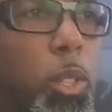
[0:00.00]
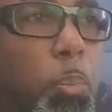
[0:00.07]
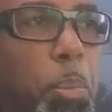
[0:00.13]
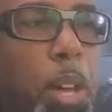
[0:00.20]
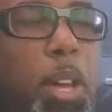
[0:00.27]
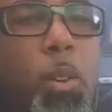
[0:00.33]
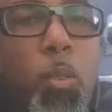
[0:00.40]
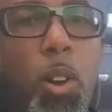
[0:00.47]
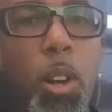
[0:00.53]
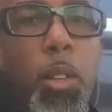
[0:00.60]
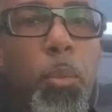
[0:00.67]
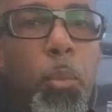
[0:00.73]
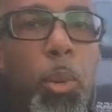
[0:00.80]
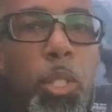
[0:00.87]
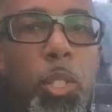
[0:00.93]
Spend
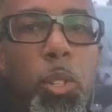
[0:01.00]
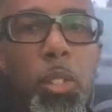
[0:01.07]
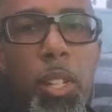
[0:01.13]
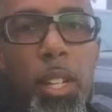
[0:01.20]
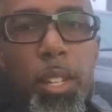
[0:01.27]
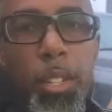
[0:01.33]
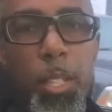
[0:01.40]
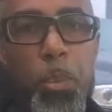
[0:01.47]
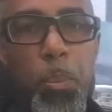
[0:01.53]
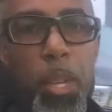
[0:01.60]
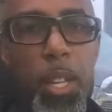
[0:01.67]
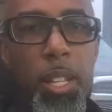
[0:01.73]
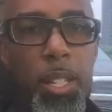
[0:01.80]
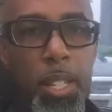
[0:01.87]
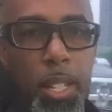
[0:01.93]
what you need to
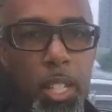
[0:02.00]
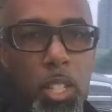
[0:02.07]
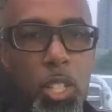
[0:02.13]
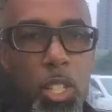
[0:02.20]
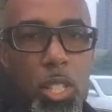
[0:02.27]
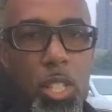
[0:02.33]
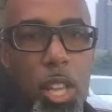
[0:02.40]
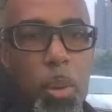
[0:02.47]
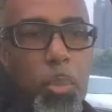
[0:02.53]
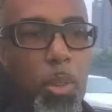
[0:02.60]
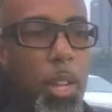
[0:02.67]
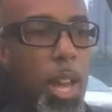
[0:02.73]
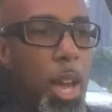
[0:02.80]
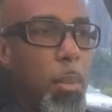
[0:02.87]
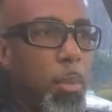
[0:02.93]
spend to get your
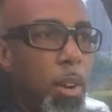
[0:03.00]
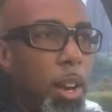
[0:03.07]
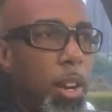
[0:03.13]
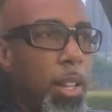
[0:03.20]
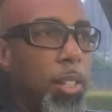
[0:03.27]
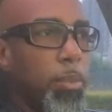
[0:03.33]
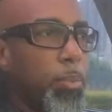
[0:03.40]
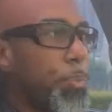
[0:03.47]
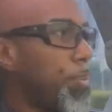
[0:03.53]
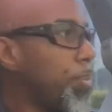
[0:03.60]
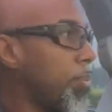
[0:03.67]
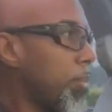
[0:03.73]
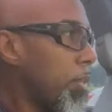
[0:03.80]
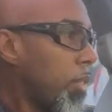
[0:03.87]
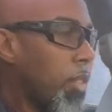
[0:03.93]
sample library.
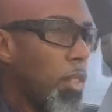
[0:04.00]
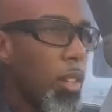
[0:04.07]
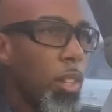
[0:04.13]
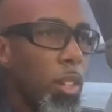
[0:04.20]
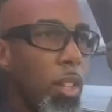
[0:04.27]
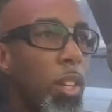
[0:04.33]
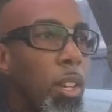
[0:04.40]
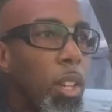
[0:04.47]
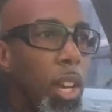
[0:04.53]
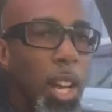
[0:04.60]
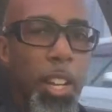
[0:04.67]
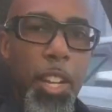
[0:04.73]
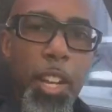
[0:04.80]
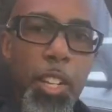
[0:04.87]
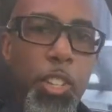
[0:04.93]

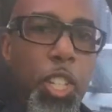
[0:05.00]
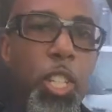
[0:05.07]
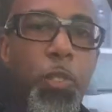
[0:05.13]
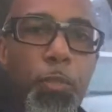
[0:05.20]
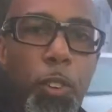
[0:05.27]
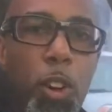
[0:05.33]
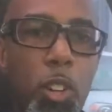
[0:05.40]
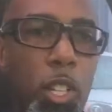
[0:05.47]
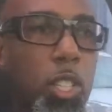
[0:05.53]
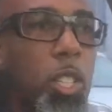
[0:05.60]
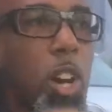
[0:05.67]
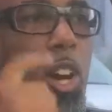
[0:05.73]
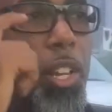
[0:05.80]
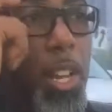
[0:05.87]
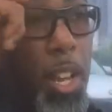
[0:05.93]
And then just focus
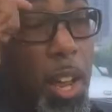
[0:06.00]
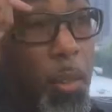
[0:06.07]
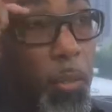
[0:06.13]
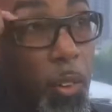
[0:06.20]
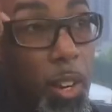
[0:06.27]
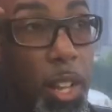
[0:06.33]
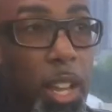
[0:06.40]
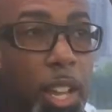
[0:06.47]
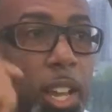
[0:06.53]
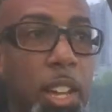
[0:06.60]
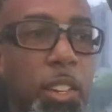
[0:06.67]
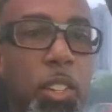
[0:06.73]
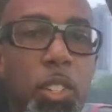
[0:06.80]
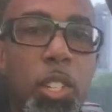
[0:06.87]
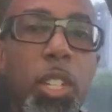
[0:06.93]
all your effort and
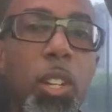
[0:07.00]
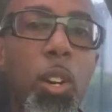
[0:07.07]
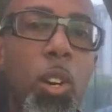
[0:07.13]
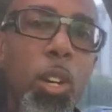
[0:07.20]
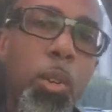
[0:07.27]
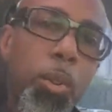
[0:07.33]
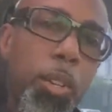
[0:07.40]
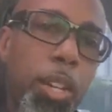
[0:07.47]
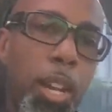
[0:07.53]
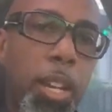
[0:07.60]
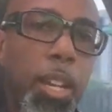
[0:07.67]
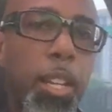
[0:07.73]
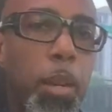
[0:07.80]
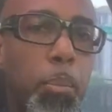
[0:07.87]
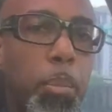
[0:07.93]
energy on
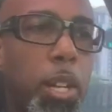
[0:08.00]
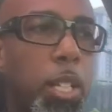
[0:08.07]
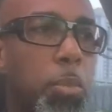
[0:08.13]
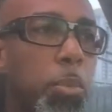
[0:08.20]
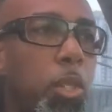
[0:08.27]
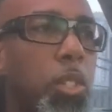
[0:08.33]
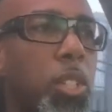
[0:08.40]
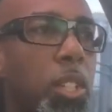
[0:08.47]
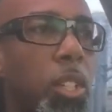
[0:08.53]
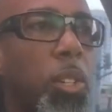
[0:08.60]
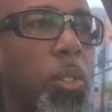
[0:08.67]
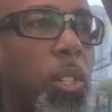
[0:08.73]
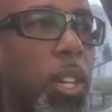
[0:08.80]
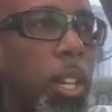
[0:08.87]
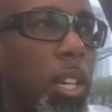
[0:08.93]
creating the best music
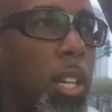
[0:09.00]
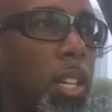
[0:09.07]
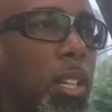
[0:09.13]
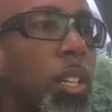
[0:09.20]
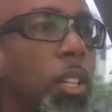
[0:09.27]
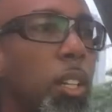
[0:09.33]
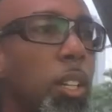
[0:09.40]
you can